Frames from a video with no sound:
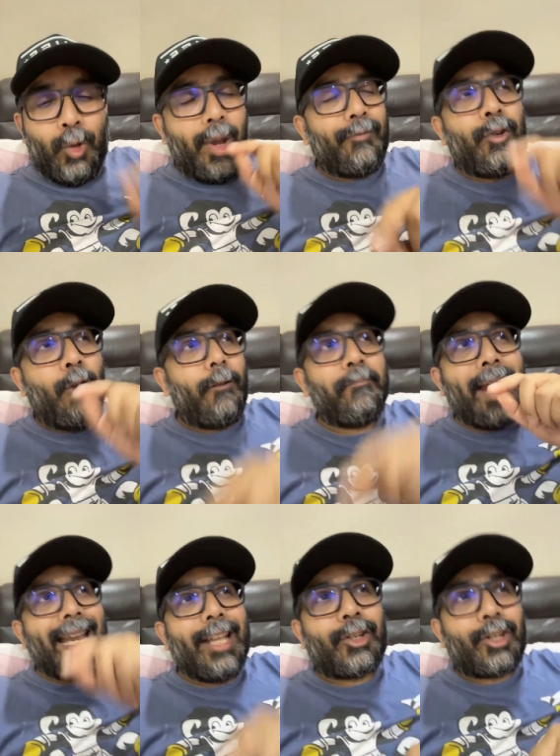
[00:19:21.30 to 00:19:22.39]
you have not
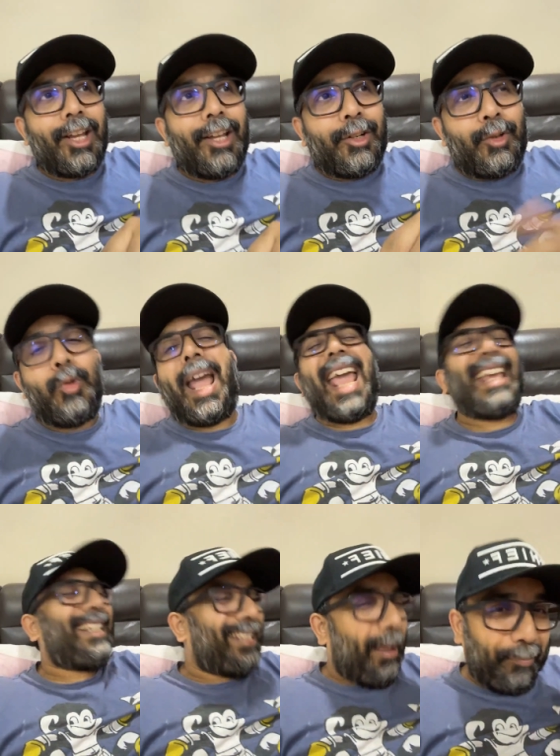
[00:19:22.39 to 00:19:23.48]
managed to
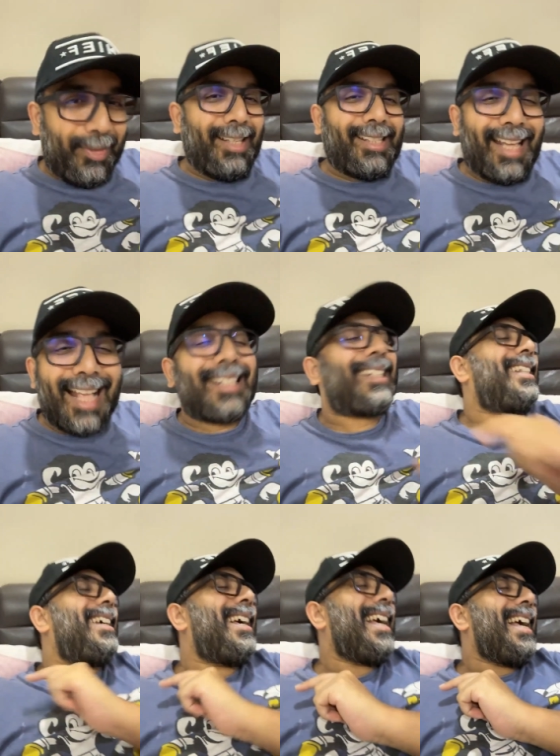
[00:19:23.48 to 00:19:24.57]
accept this as
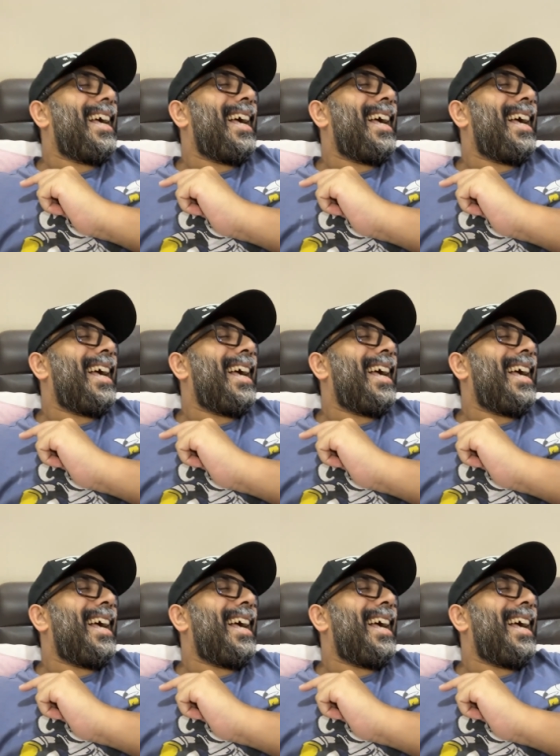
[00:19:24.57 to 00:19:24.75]
the